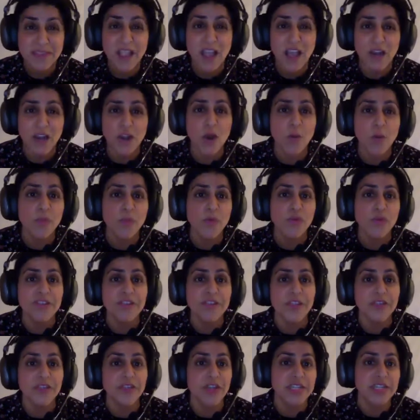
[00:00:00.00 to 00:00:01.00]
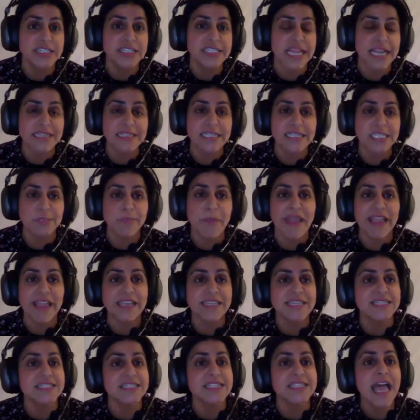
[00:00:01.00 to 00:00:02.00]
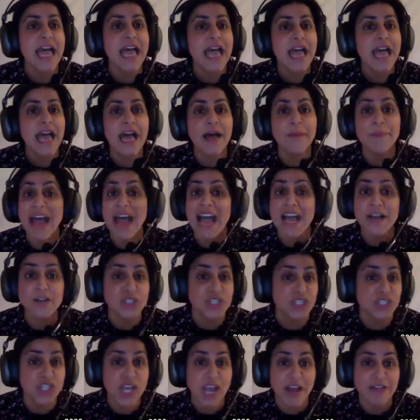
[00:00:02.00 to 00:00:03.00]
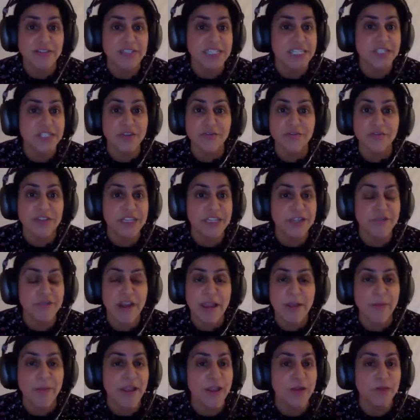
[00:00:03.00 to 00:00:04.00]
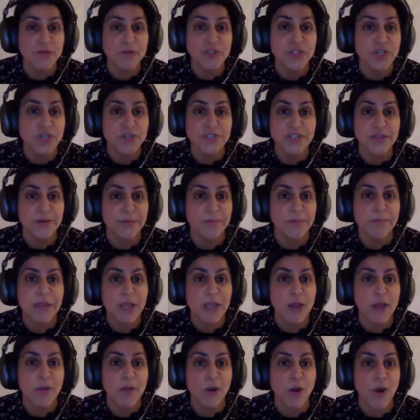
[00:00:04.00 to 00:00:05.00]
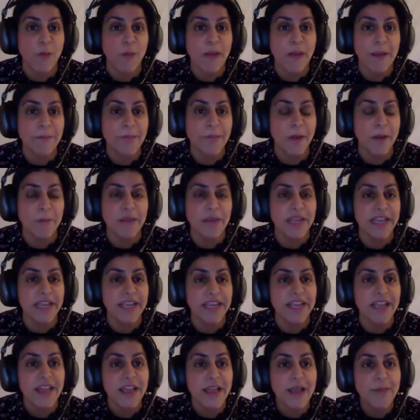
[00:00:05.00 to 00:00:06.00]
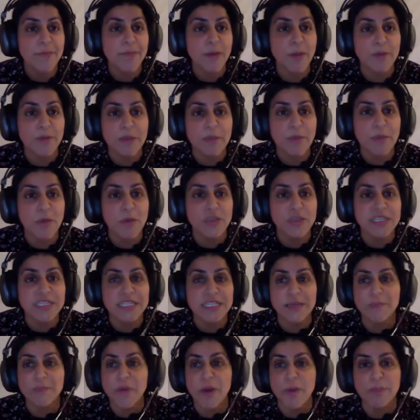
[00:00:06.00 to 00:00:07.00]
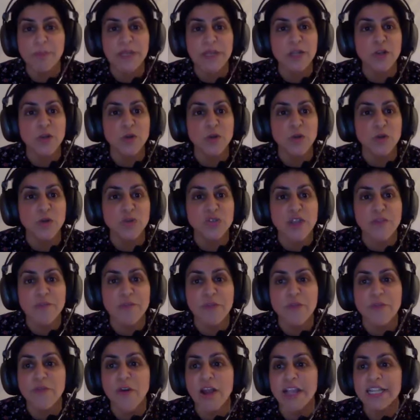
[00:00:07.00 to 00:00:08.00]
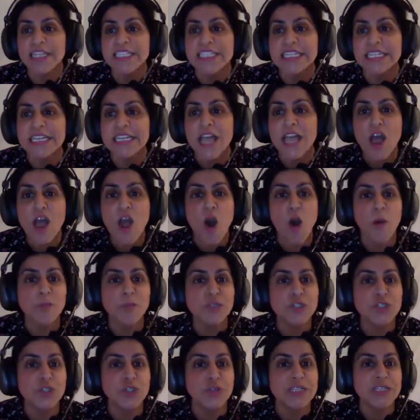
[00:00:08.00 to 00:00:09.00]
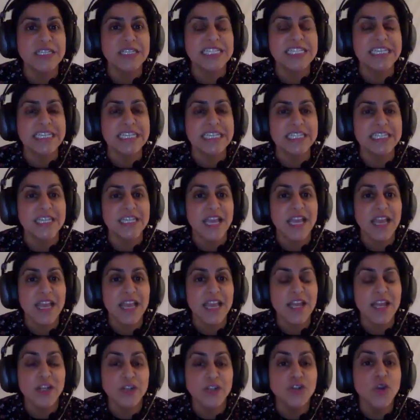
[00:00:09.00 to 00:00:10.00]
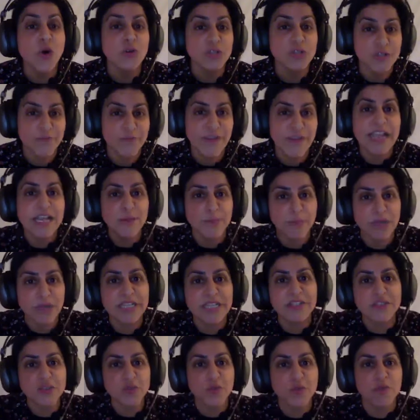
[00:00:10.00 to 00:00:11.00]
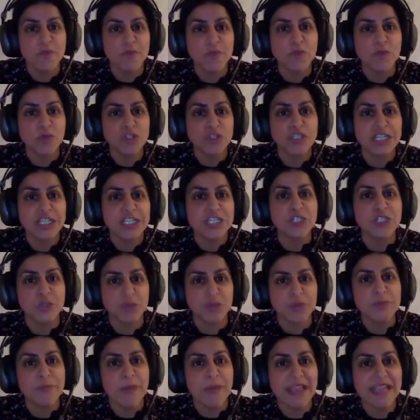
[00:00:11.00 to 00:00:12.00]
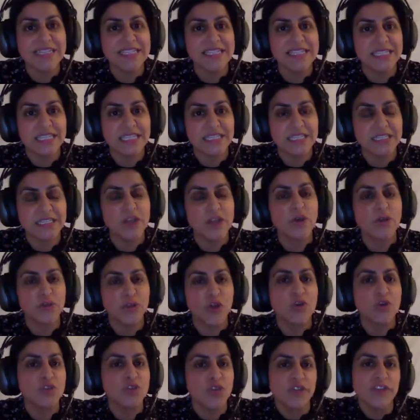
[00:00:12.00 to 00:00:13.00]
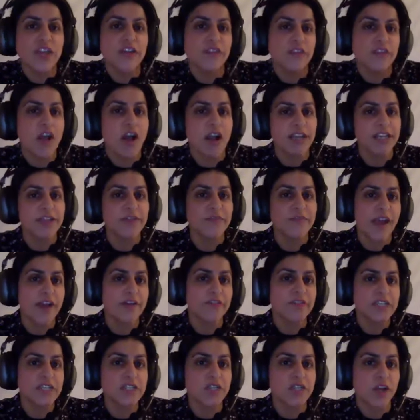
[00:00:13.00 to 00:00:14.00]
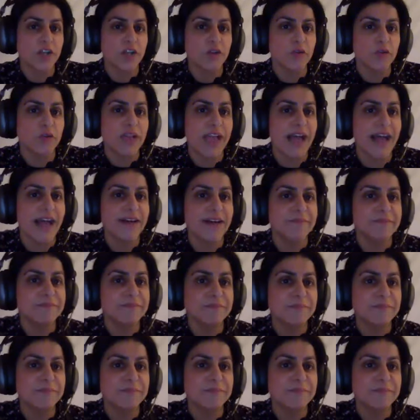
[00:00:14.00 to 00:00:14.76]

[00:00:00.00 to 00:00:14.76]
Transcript: a lot more in the third sector space. Um, housing charities are a really mm-hmm. great way also to pick up a lot about public public policy and public law. So if you're finding opportunities not available in sort of more traditional spaces, th those are the other kind of areas I'd look at